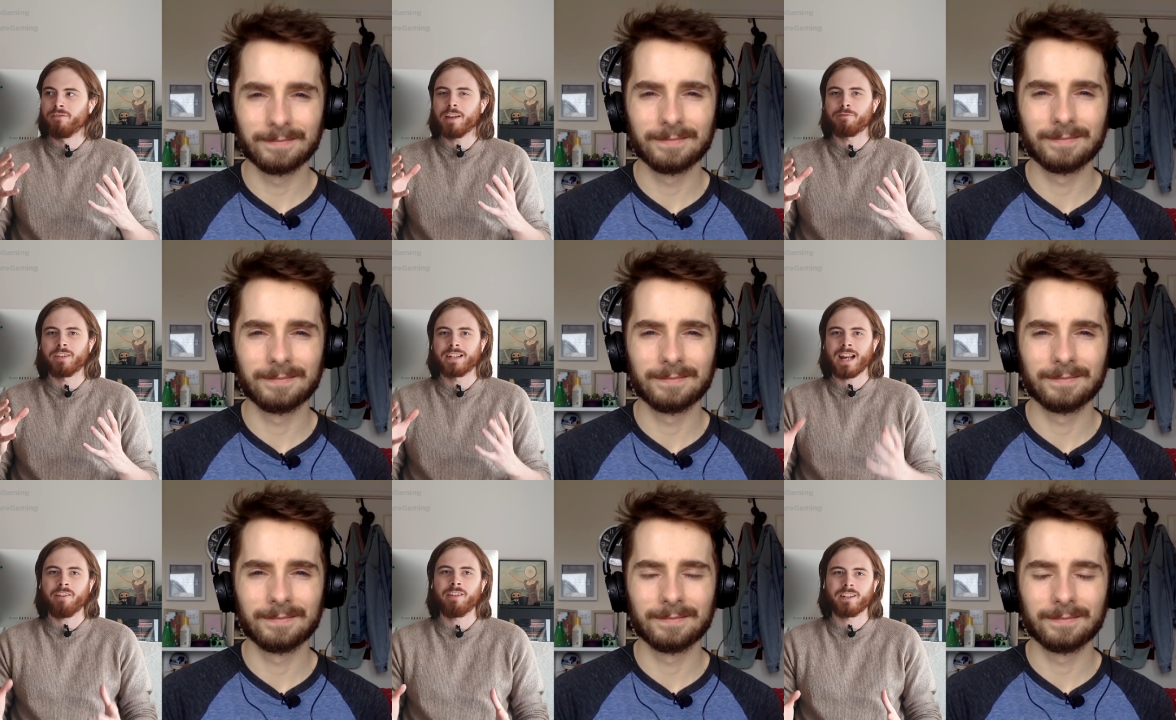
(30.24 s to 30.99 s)
Speaker 1: different
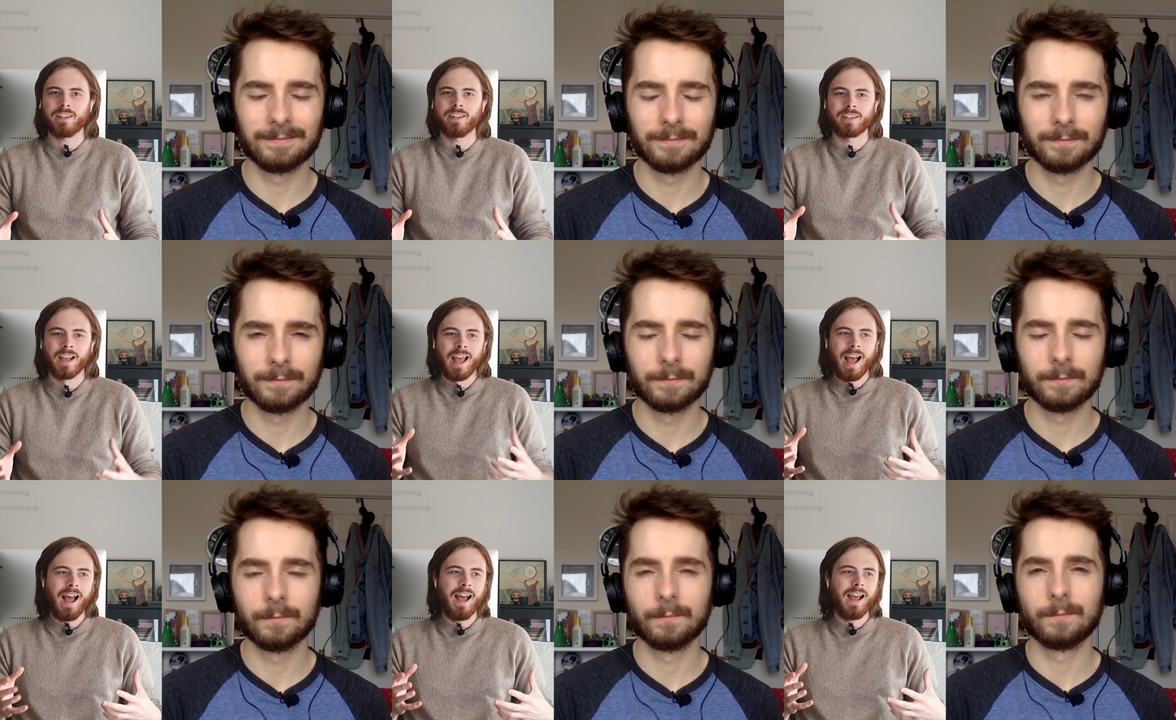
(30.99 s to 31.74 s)
characters,
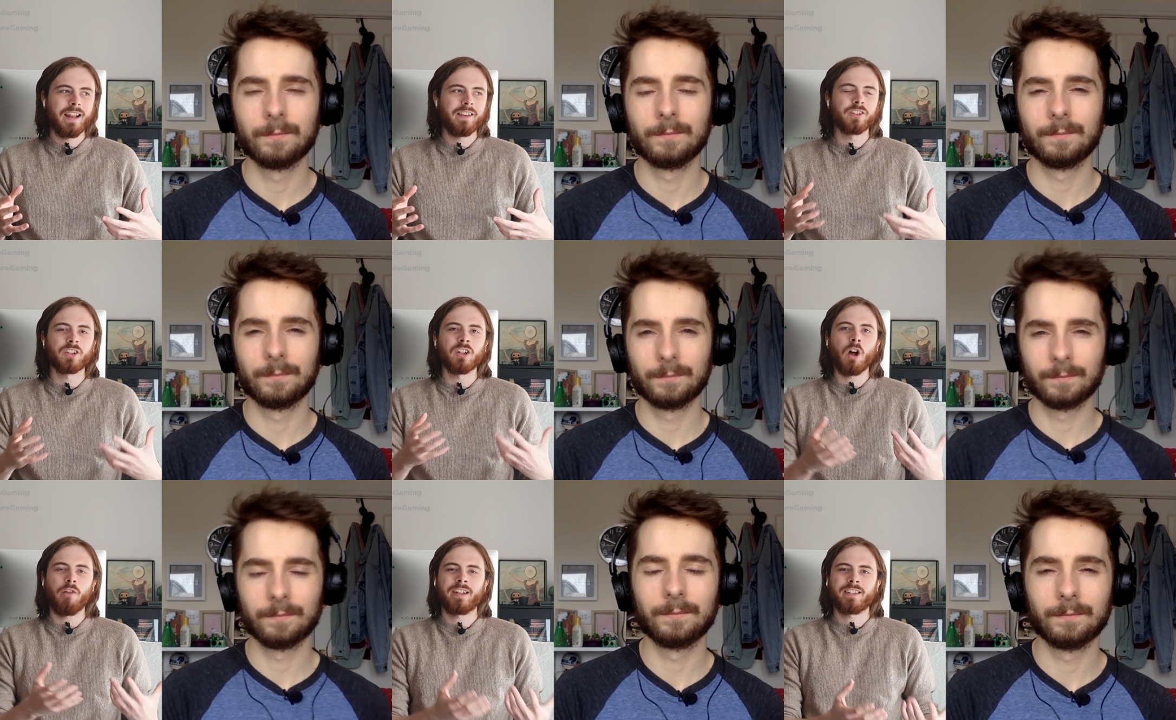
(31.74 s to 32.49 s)
and there's a
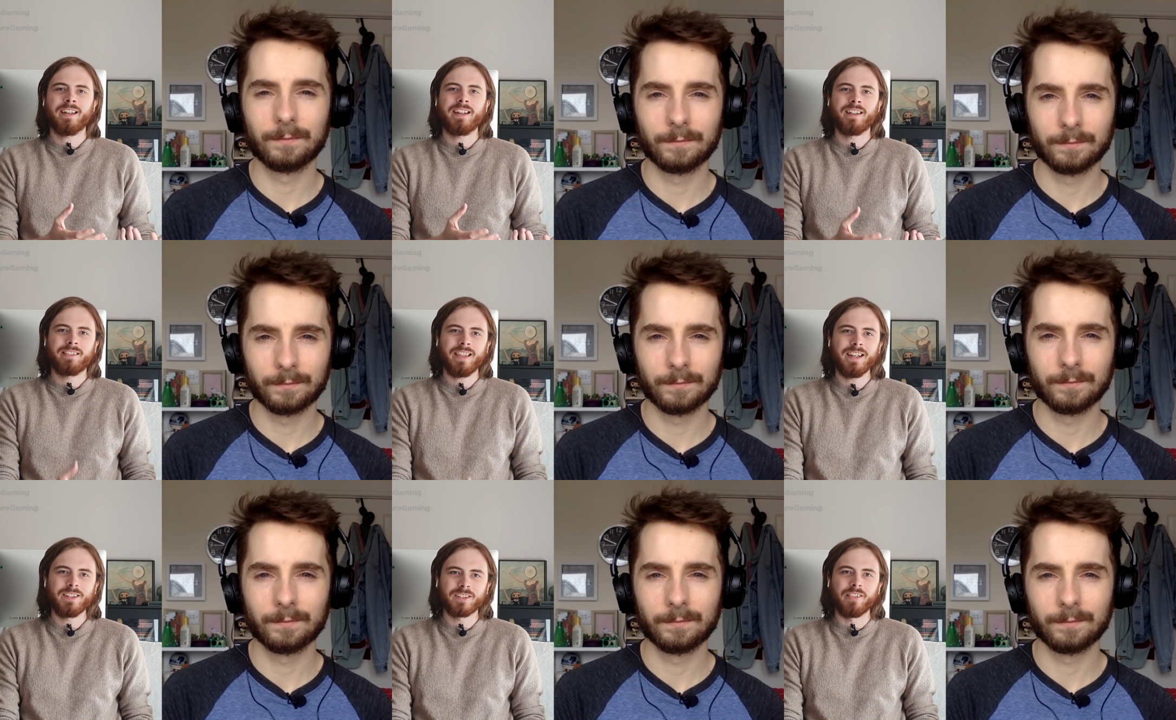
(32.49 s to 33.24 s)
lot of exciting
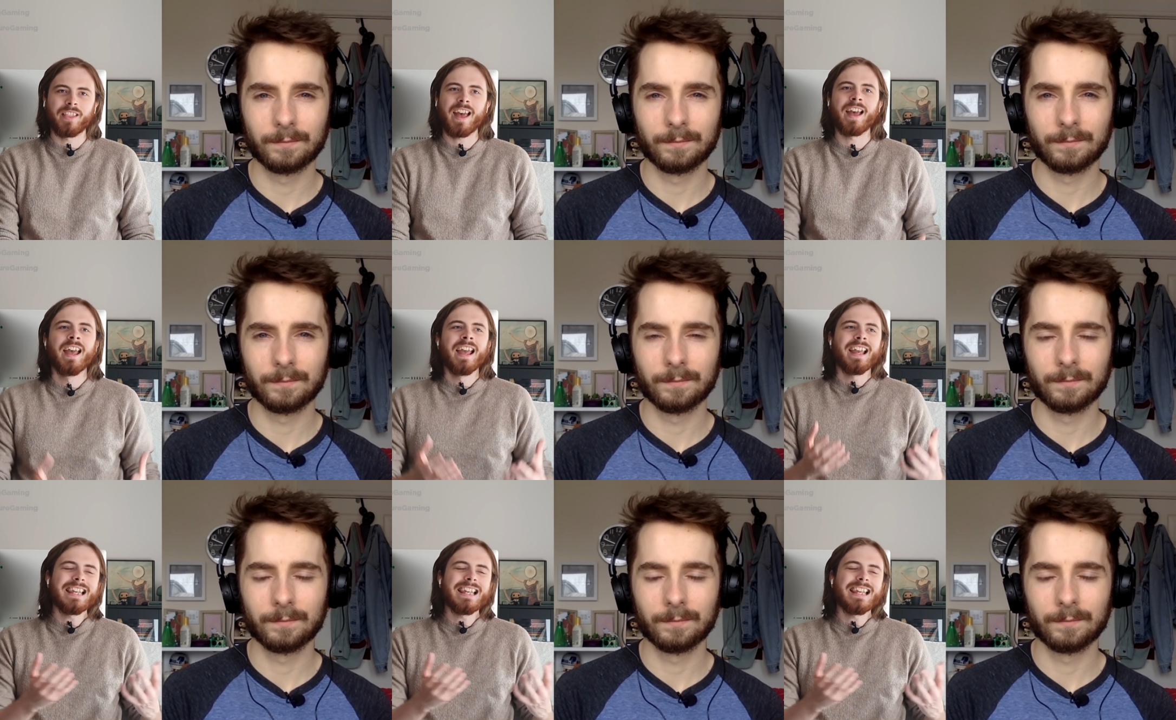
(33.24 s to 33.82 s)
things on there,